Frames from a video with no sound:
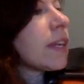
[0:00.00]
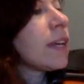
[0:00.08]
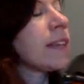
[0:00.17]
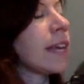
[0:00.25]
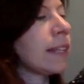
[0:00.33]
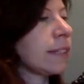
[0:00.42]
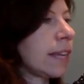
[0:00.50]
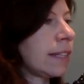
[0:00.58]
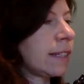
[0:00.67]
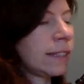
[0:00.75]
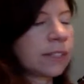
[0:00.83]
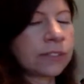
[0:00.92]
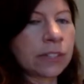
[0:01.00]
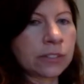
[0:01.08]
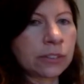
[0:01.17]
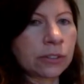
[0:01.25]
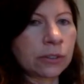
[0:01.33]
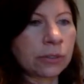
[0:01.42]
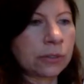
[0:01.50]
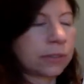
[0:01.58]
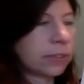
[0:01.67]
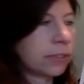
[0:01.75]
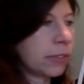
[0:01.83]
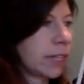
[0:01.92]
that kind of lift also
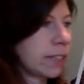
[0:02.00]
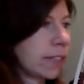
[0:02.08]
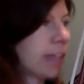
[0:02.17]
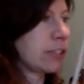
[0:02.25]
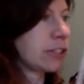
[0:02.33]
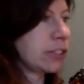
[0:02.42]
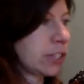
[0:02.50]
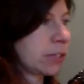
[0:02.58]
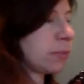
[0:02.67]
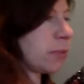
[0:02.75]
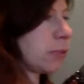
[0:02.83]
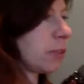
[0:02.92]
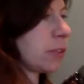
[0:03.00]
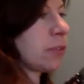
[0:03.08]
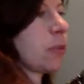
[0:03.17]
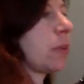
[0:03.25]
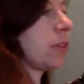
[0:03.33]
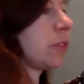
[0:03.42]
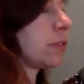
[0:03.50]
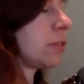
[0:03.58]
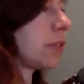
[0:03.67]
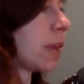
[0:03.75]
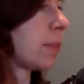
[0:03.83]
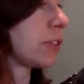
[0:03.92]
creates energy and moving forward through
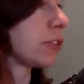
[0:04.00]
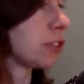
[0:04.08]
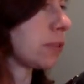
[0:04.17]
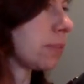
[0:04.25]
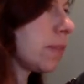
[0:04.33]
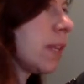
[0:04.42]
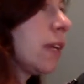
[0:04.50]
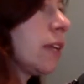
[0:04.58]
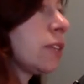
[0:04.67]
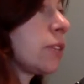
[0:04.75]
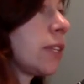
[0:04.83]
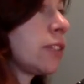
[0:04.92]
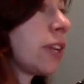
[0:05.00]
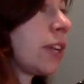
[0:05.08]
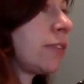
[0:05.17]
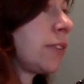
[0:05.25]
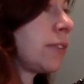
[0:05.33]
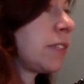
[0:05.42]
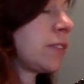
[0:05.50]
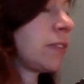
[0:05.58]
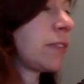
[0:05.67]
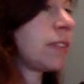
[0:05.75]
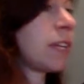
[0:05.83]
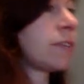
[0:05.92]
that measure. So let's try 50 to
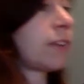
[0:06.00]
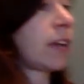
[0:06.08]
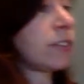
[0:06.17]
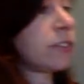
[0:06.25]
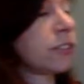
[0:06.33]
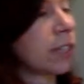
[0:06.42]
58 faster